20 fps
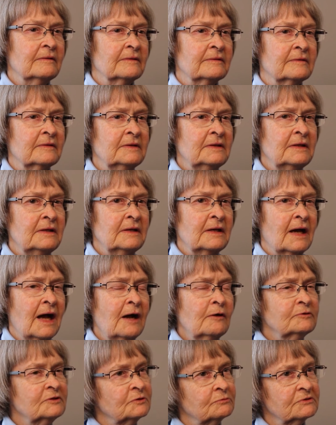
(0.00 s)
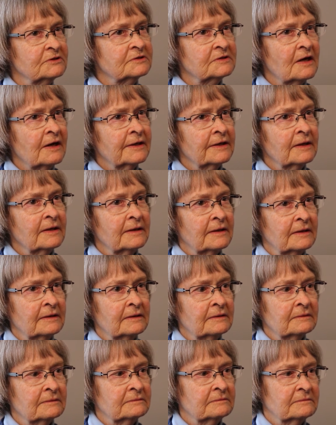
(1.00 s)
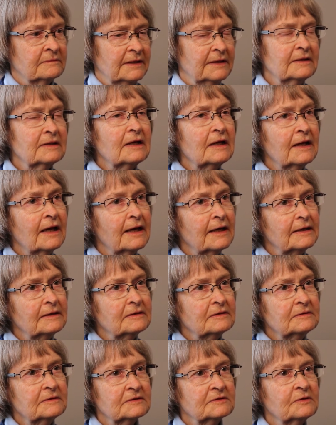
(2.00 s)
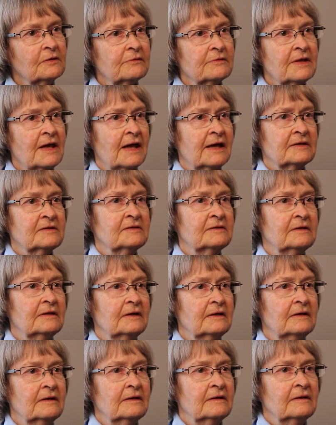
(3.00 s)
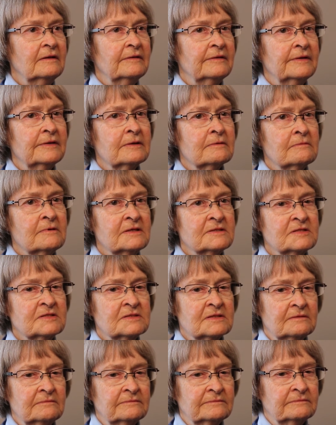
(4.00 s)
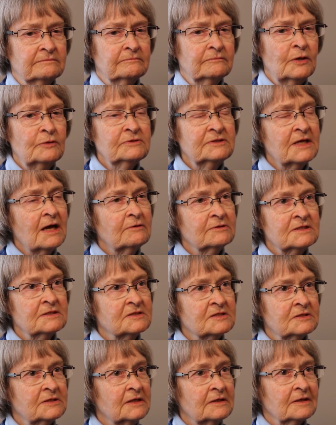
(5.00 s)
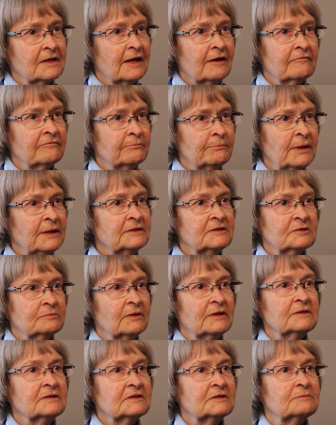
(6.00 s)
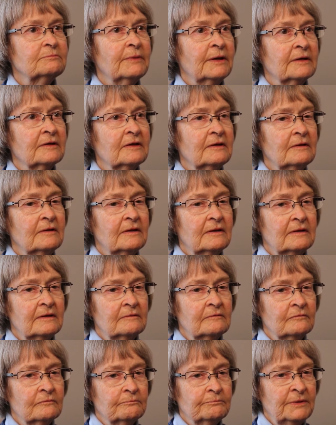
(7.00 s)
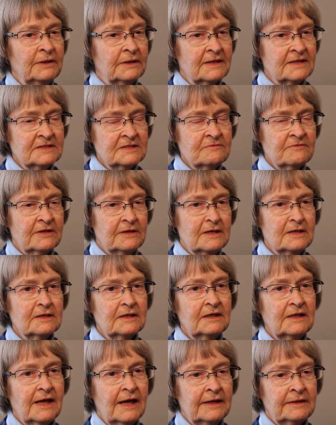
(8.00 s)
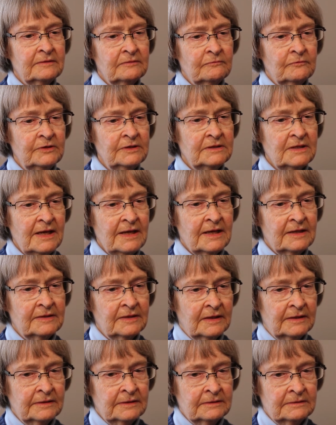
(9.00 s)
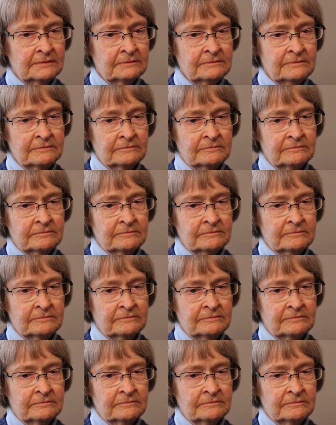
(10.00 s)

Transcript: The house was on a incline, so that there was, most houses didn't have basements, but because of the incline, we had a